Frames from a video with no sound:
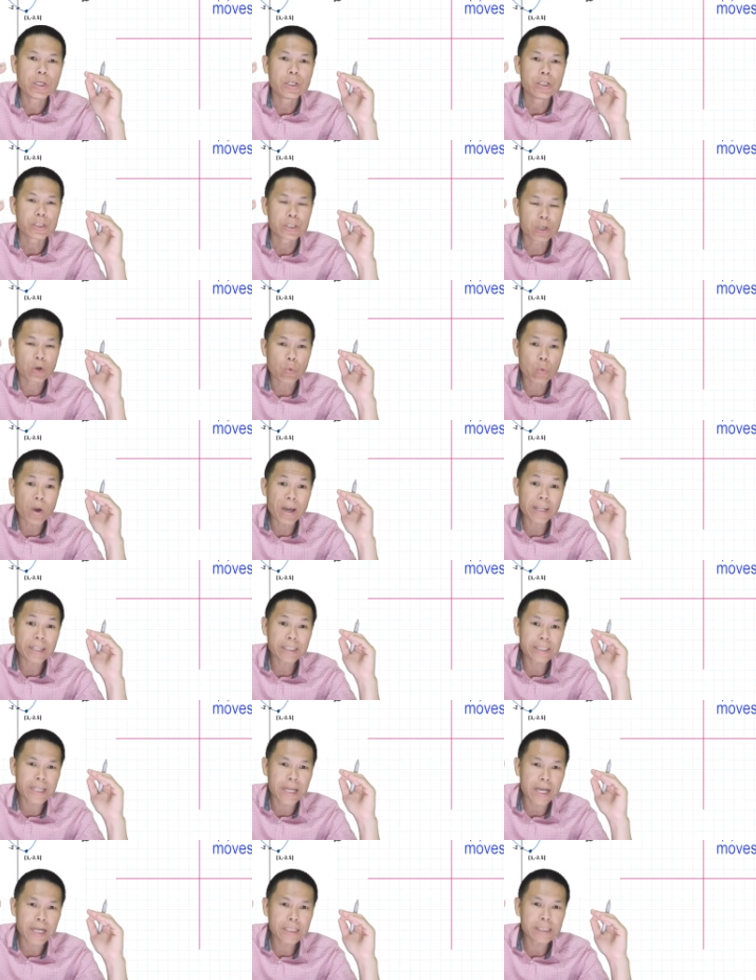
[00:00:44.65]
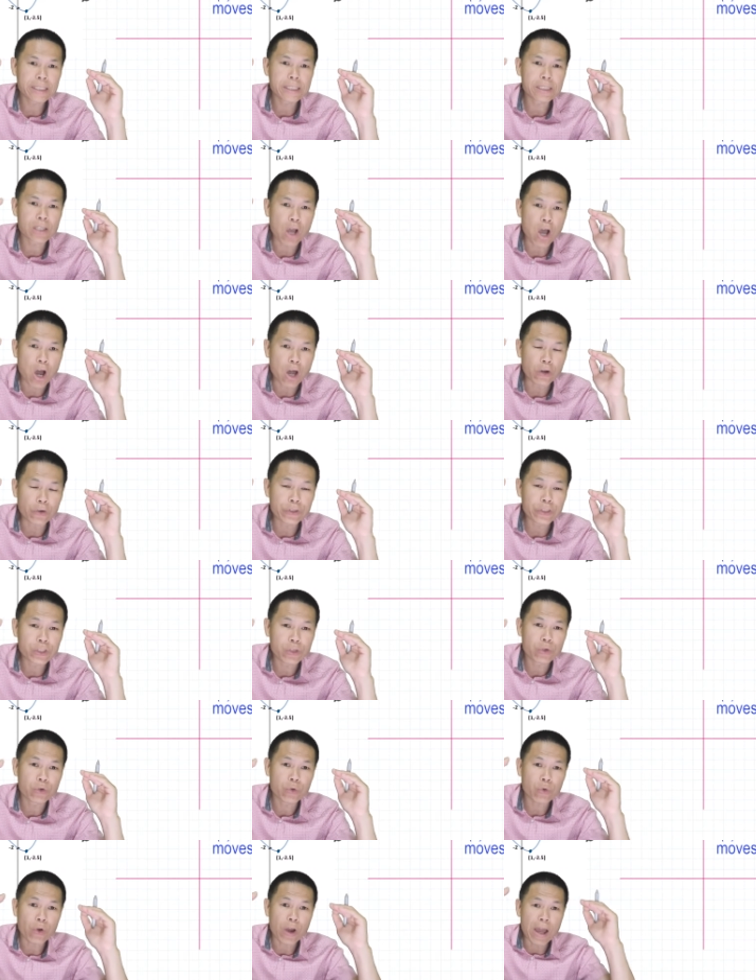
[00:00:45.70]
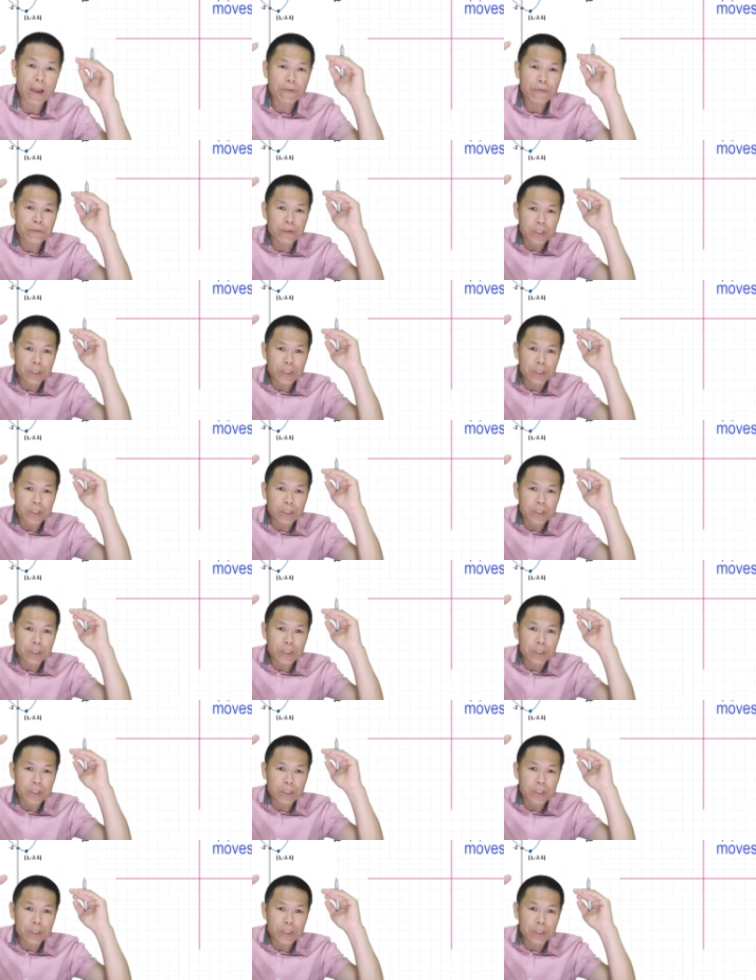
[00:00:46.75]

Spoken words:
so what it does, the original graph,